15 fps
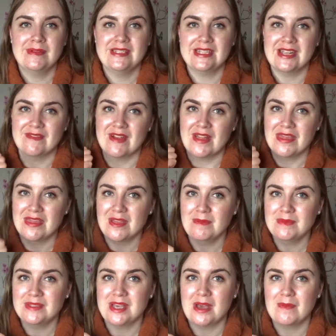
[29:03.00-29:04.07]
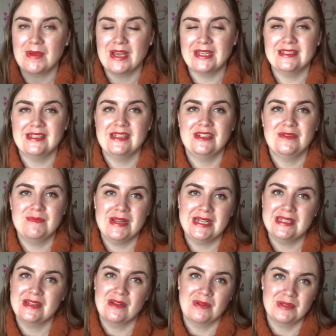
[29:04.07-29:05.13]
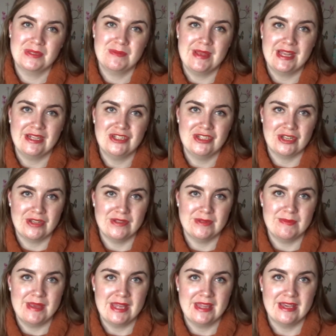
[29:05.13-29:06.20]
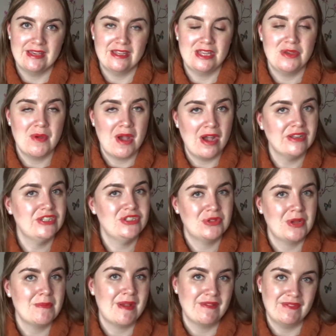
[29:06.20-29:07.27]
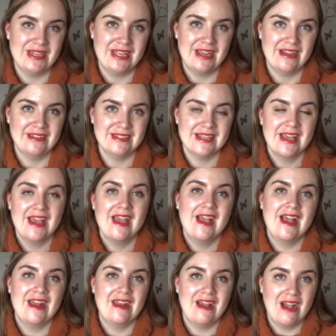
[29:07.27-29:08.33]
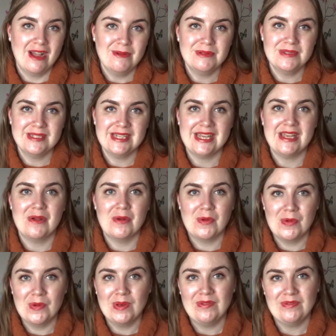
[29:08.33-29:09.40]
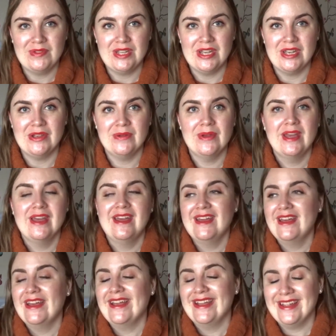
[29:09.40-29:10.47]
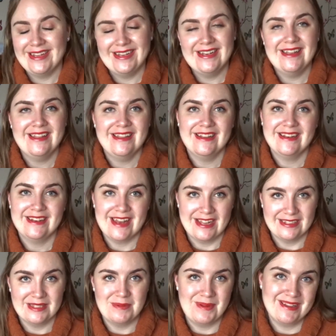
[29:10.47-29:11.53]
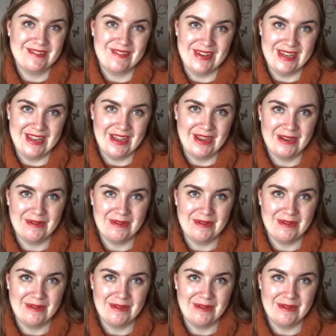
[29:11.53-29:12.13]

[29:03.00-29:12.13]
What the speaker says: to give it a thumbs up, as it means a lot to me and shows me that you are enjoying my videos. And I will see all of you in next week's video.